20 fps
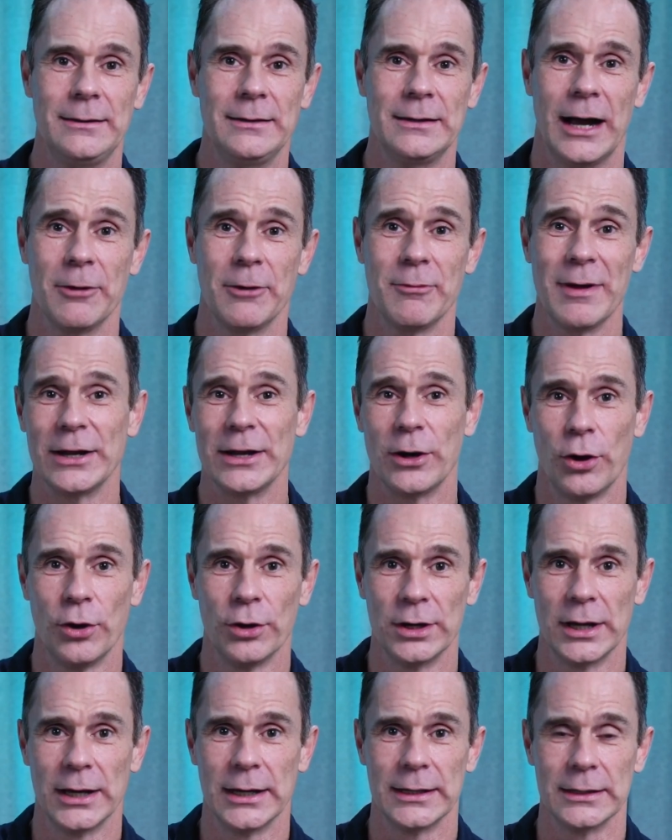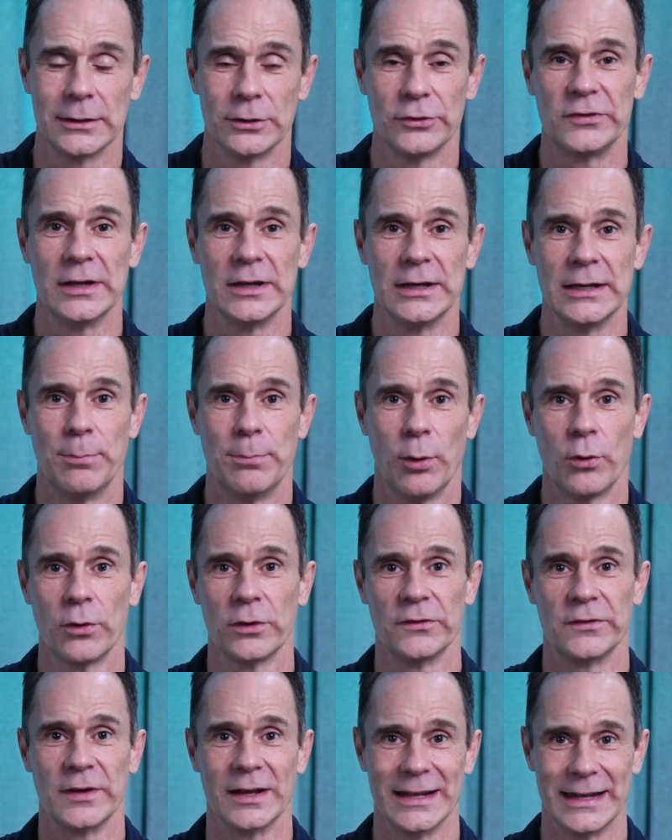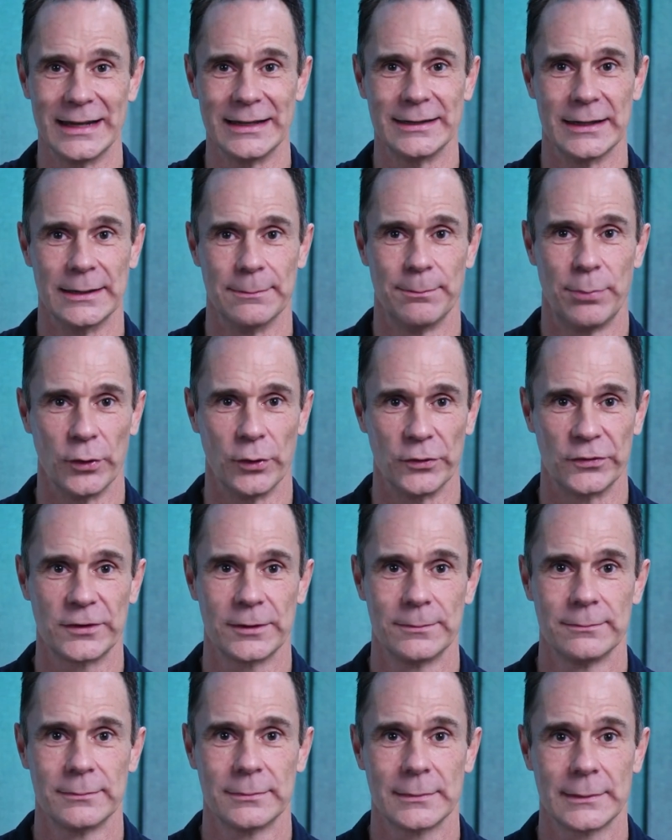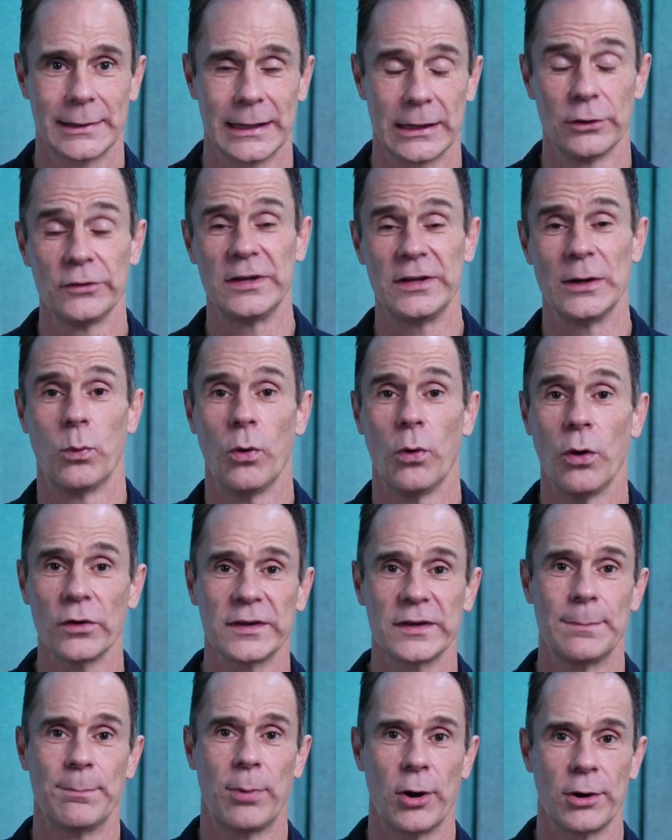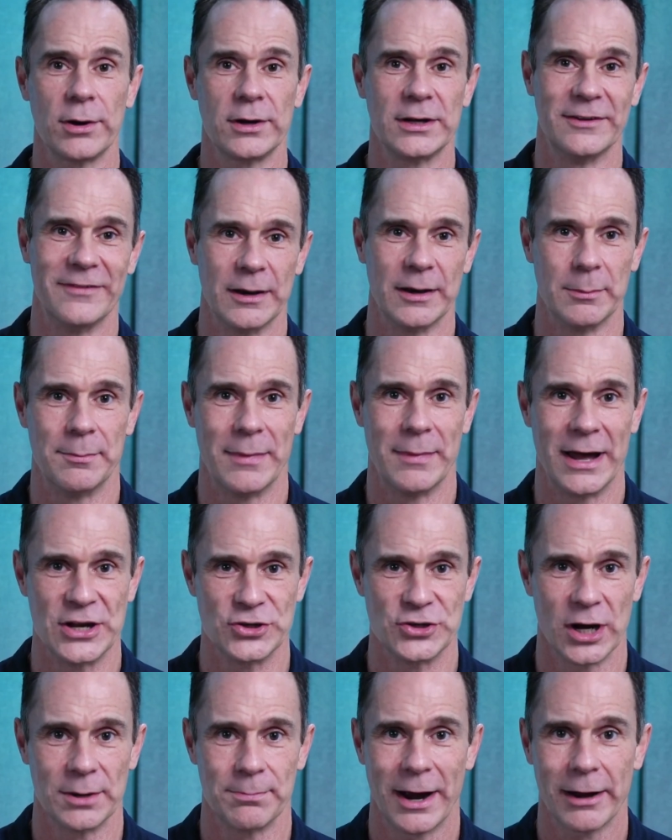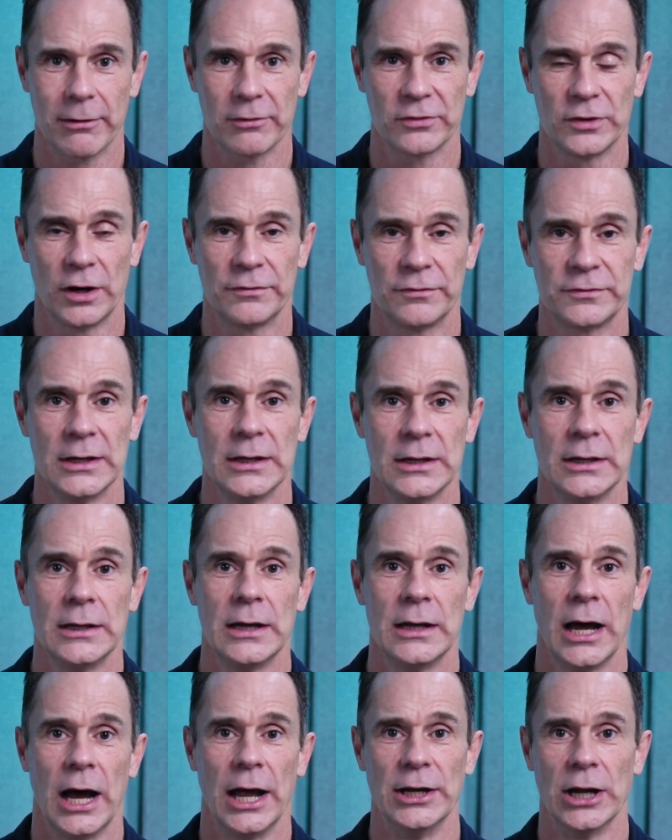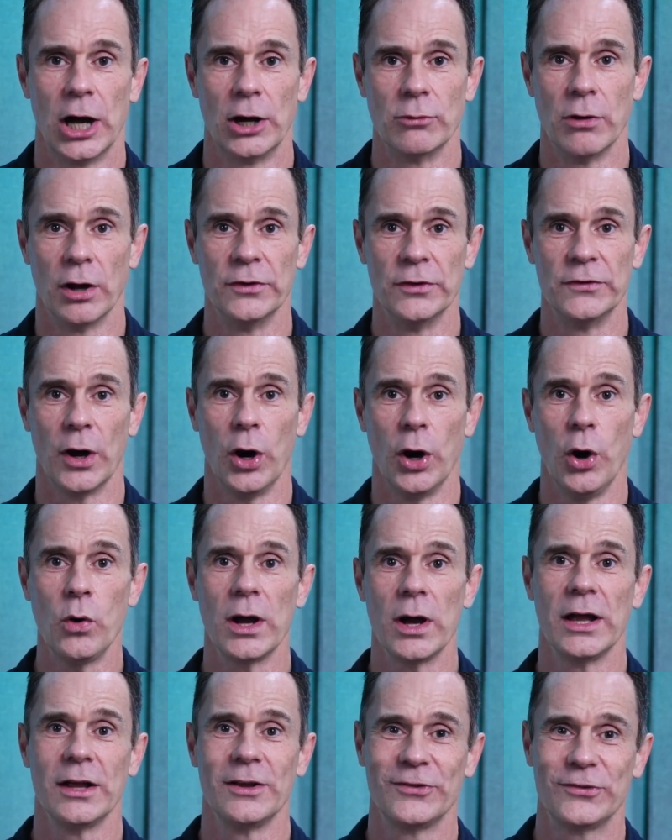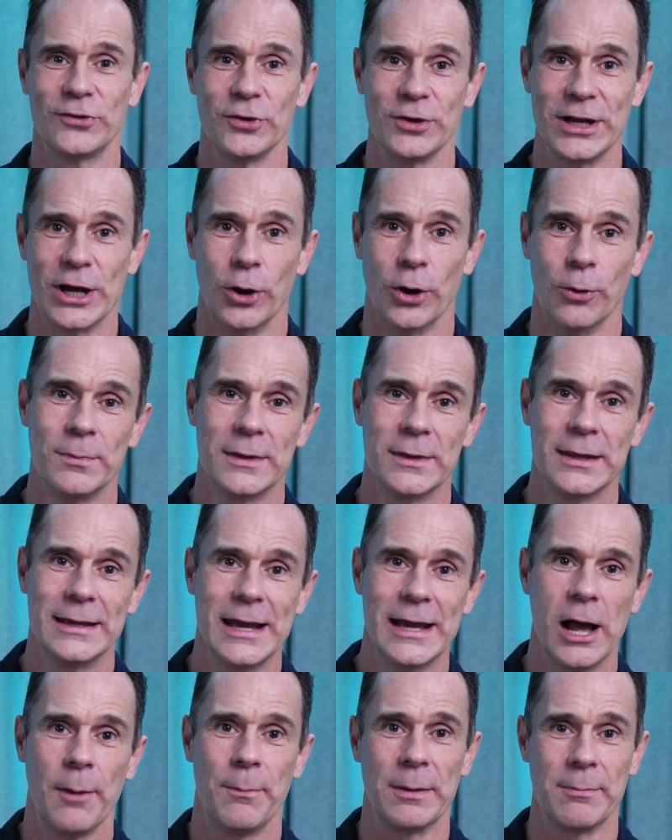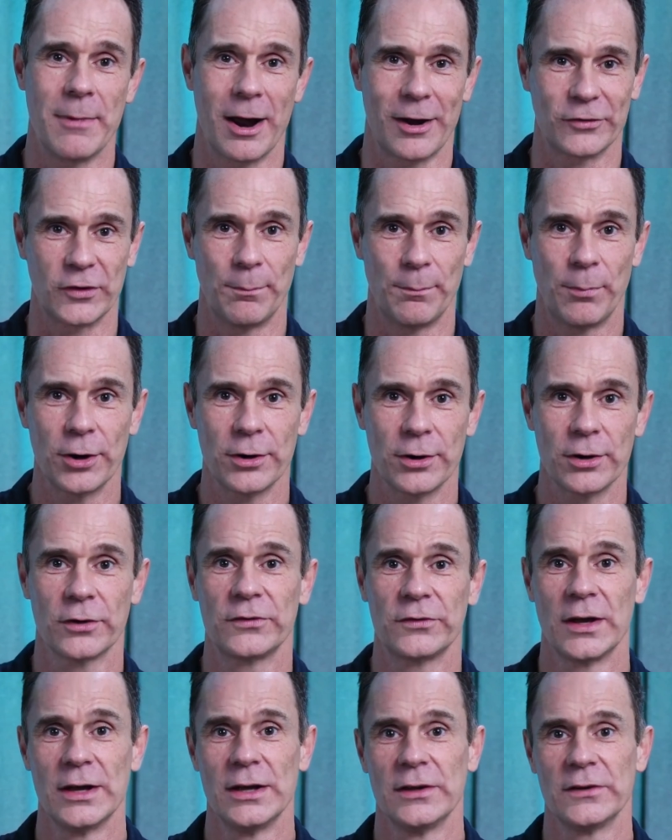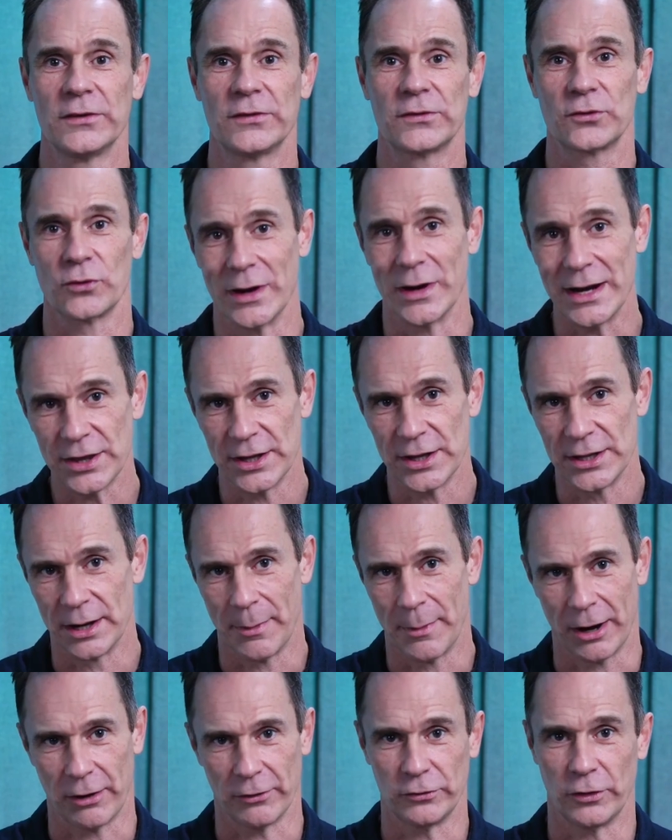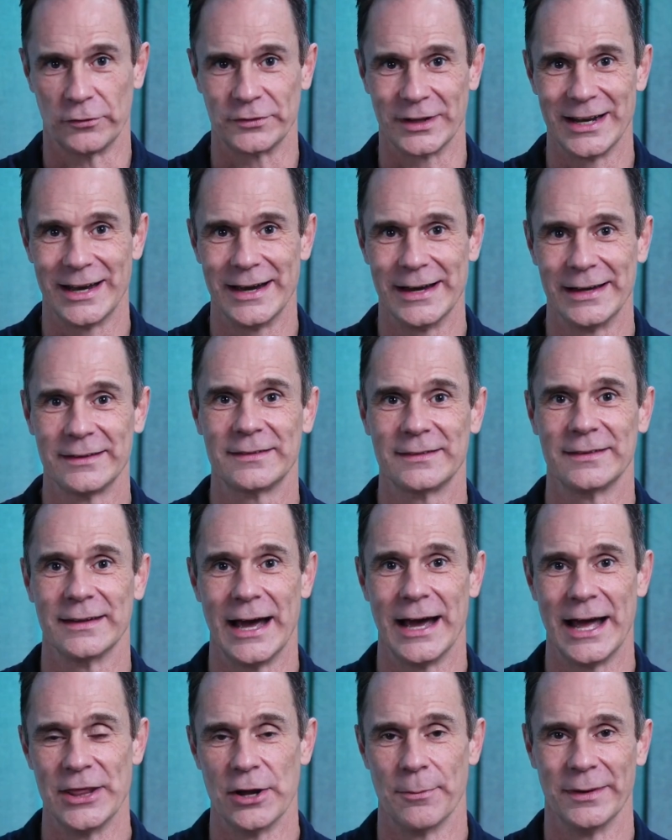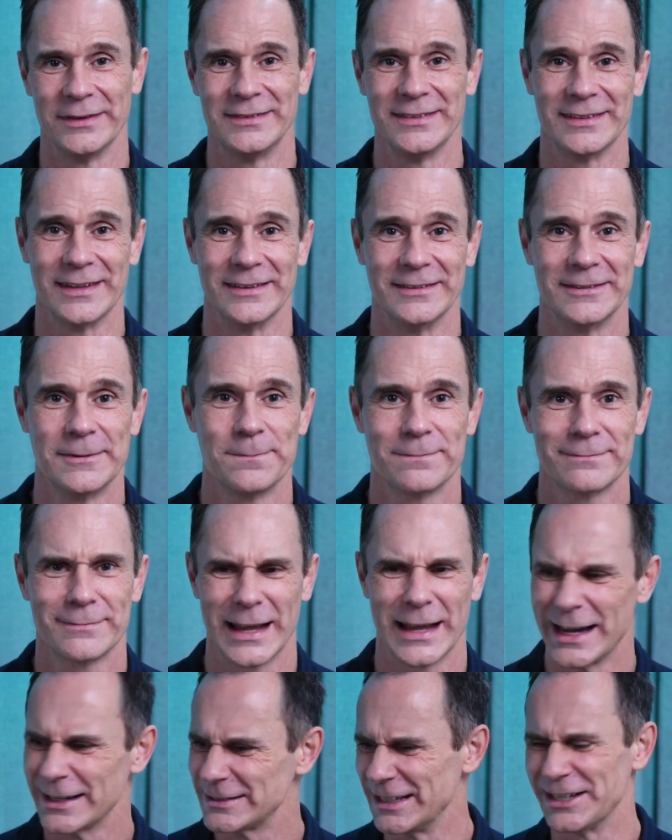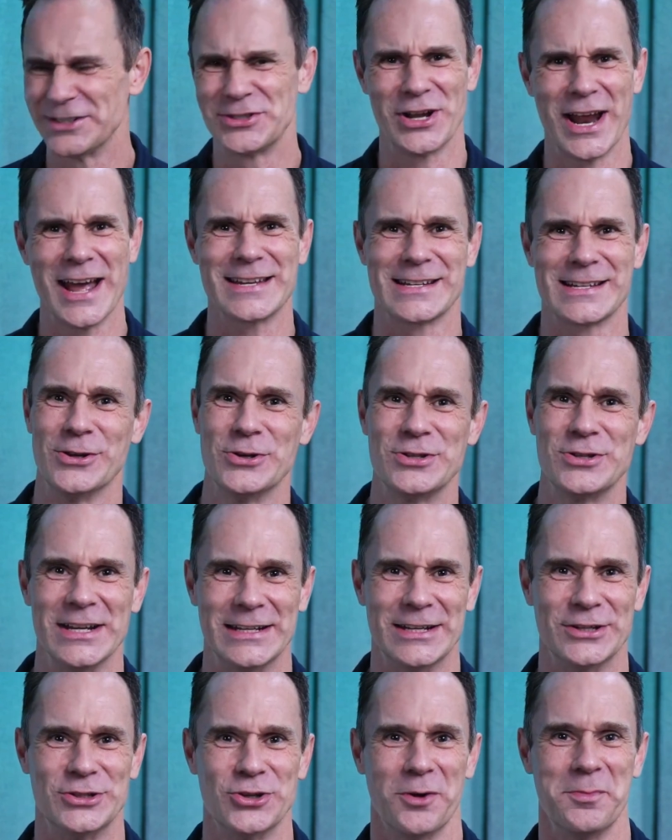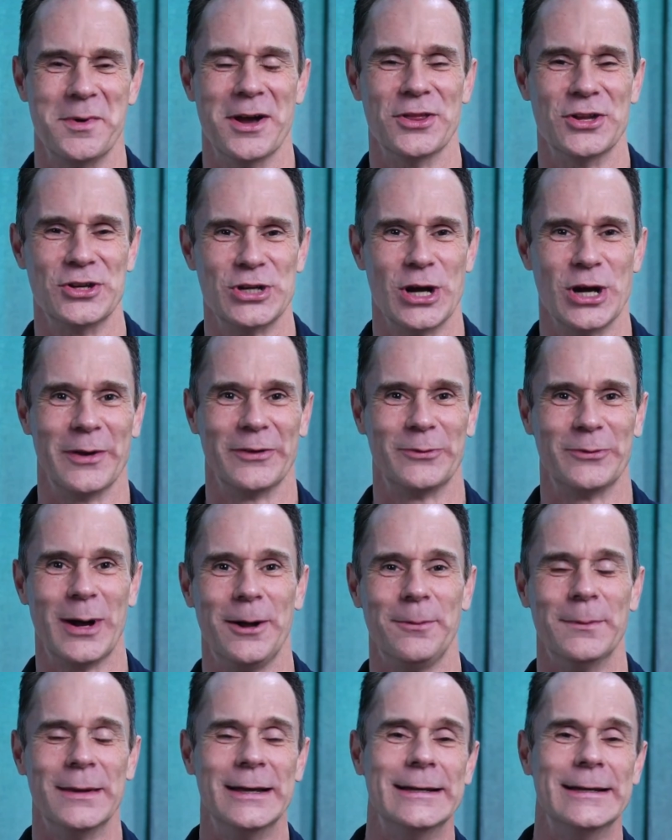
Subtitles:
I read it on Lucy Bourne's LinkedIn post. Lucy was a partner development manager at Microsoft and now runs Oka Studio, helping Microsoft partners strengthen their Microsoft alliance and their businesses. Actually, I should ask Lucy to join me on the show as well.